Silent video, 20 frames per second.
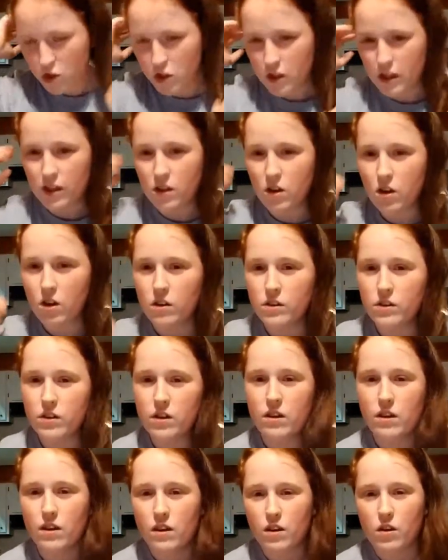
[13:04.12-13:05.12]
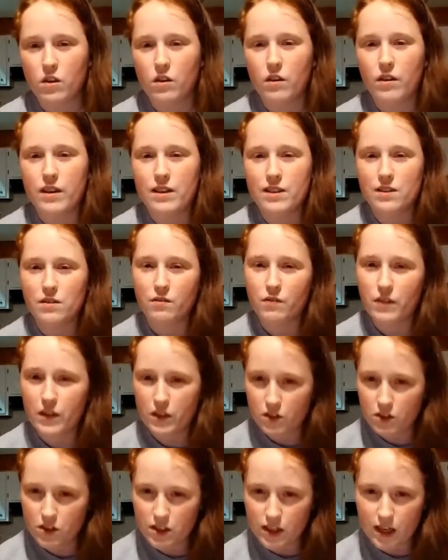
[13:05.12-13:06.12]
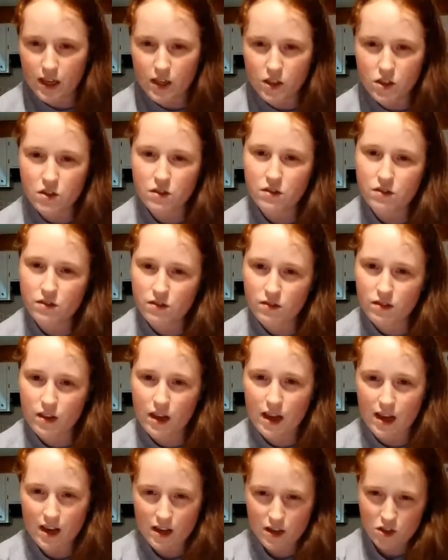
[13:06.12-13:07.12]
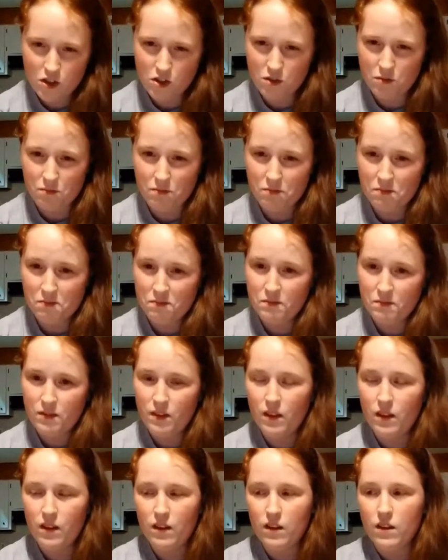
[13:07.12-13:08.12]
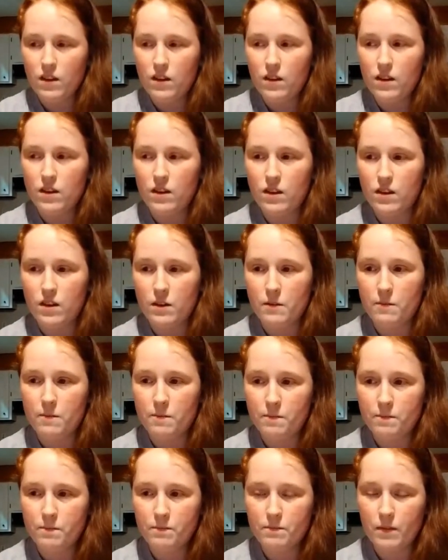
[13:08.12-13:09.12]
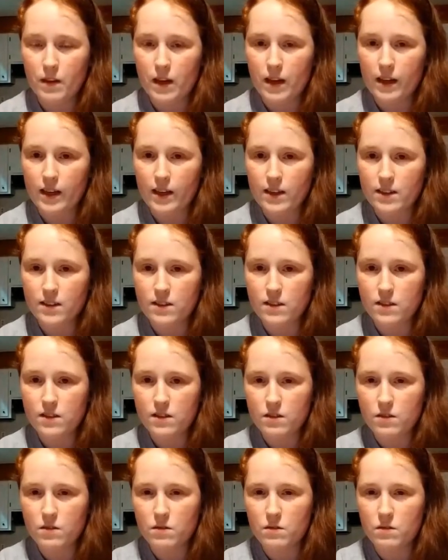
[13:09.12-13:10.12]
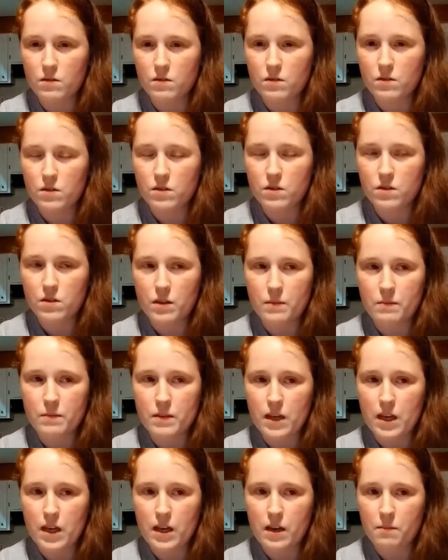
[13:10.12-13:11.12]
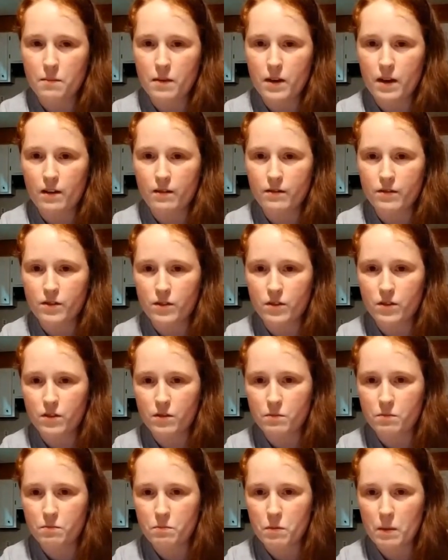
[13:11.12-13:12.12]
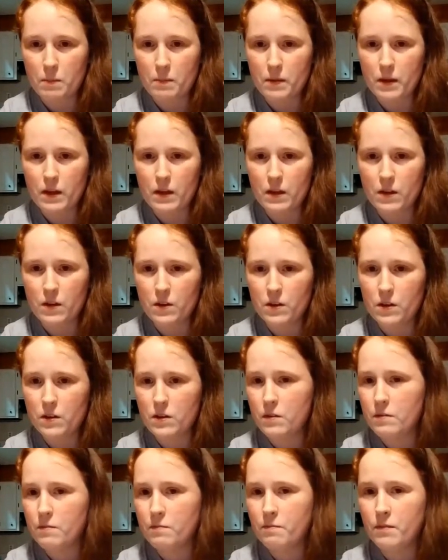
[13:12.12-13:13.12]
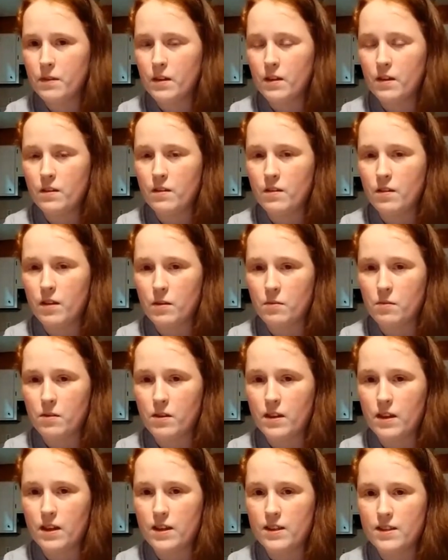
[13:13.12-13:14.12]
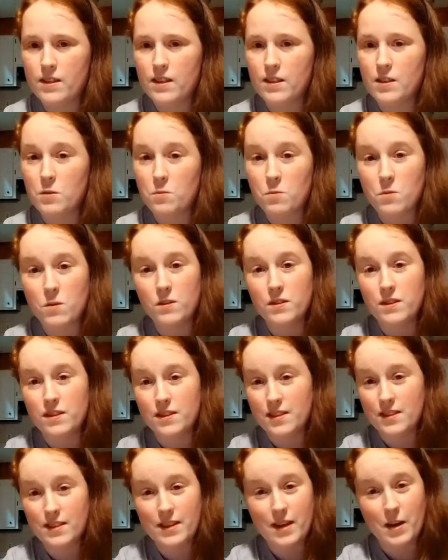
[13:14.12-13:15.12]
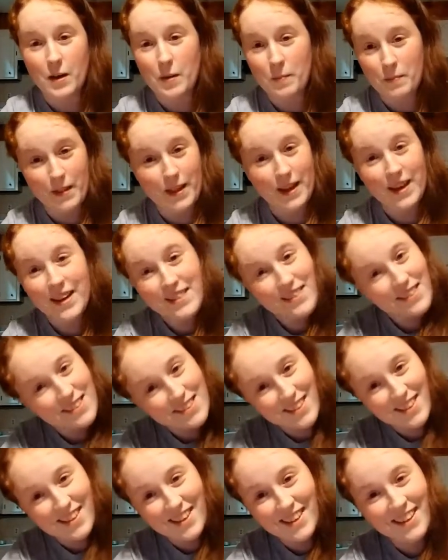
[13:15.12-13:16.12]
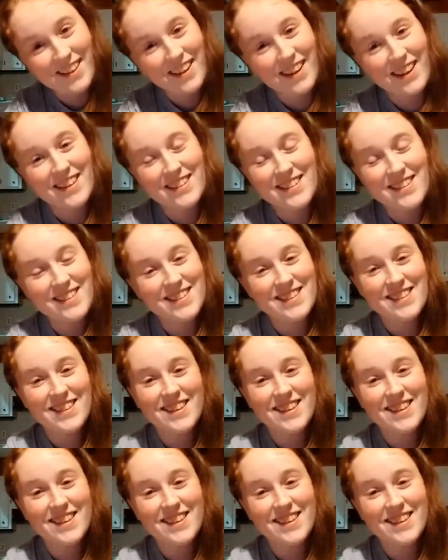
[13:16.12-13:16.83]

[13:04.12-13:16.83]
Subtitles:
she called his fear stage age. I guess sometime after puppyhood, they realized that the world is a scary place, I guess.